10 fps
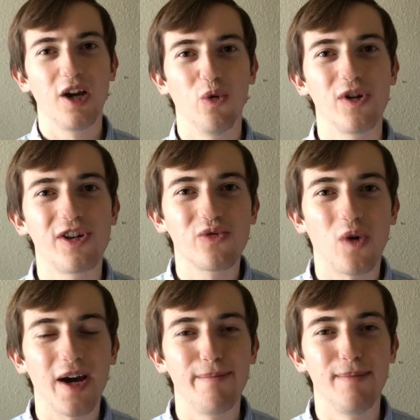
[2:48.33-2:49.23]
which is
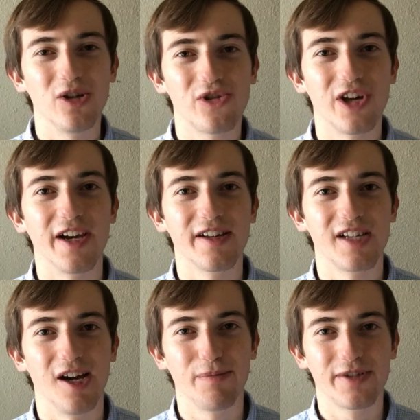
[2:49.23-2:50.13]
why milkshakes
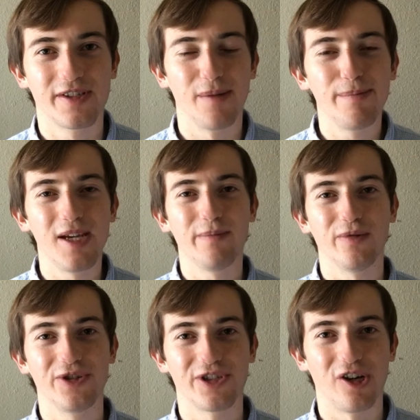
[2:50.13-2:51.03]
helped some
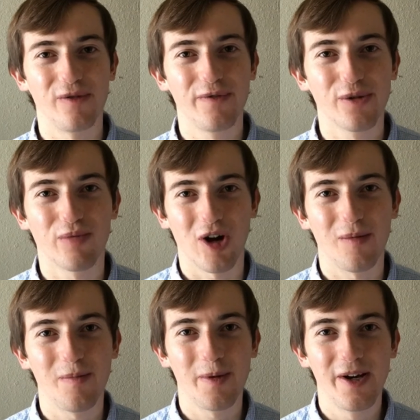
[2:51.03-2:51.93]
people solve their
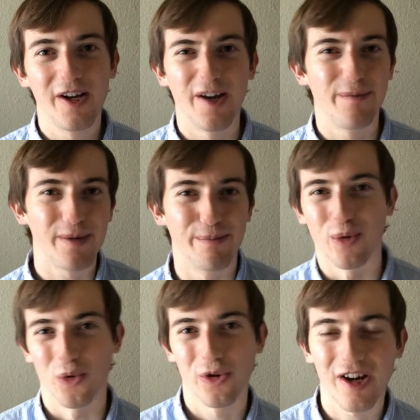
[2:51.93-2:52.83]
problem of being
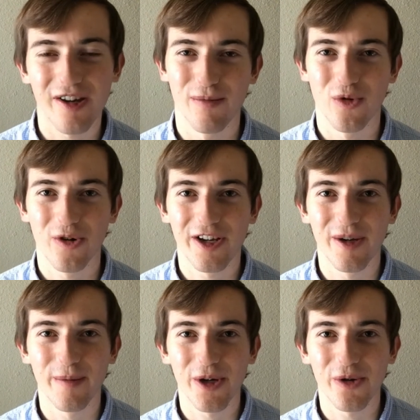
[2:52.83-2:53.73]
bored on the morning
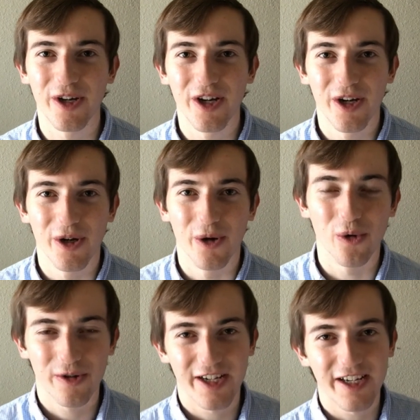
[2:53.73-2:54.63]
commute
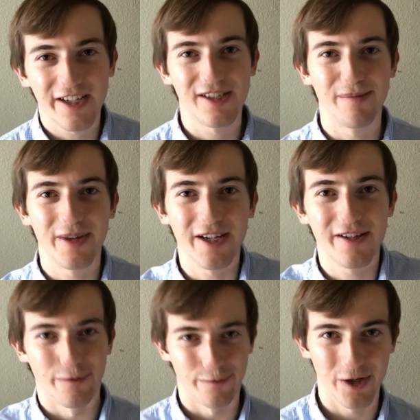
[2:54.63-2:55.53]
or needing something
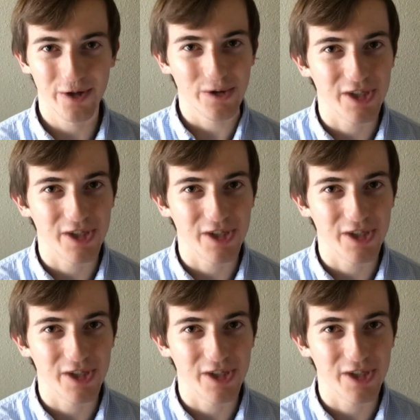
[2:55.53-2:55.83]
to fill their